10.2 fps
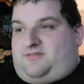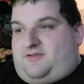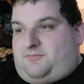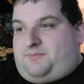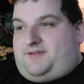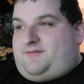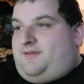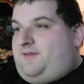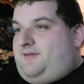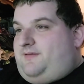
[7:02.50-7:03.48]
in this, but
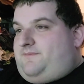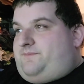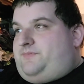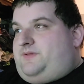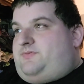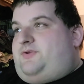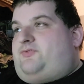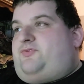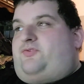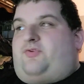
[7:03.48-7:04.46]

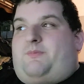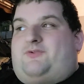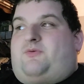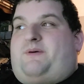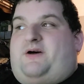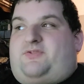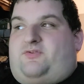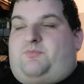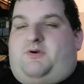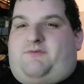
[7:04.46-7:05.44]
there's just so much about
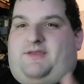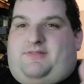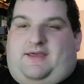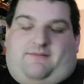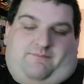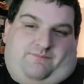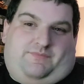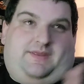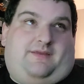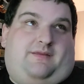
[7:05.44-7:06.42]
this movie that
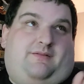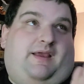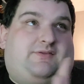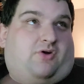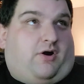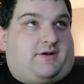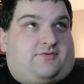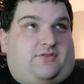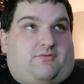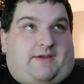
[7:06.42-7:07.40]
its heart
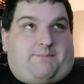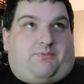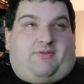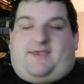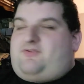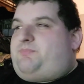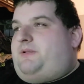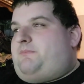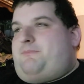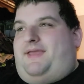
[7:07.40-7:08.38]
is in the right place,
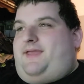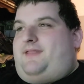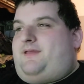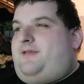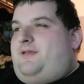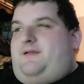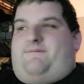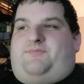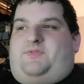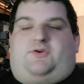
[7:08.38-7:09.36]
but man,
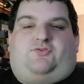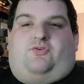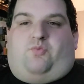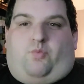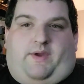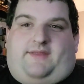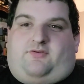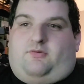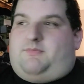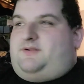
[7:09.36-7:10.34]
there's just way
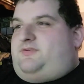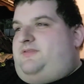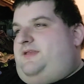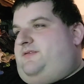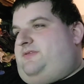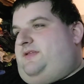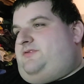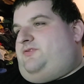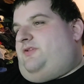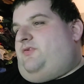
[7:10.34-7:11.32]
too much in this that
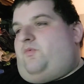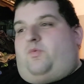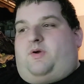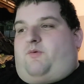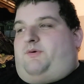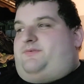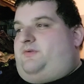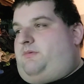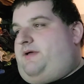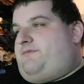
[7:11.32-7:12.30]
just doesn't work
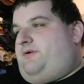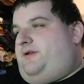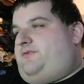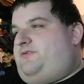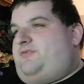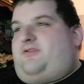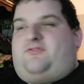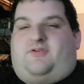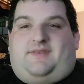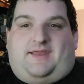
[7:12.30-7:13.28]
whatsoever. It's just a
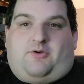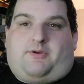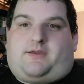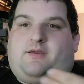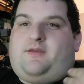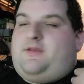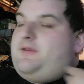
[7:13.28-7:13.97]
generic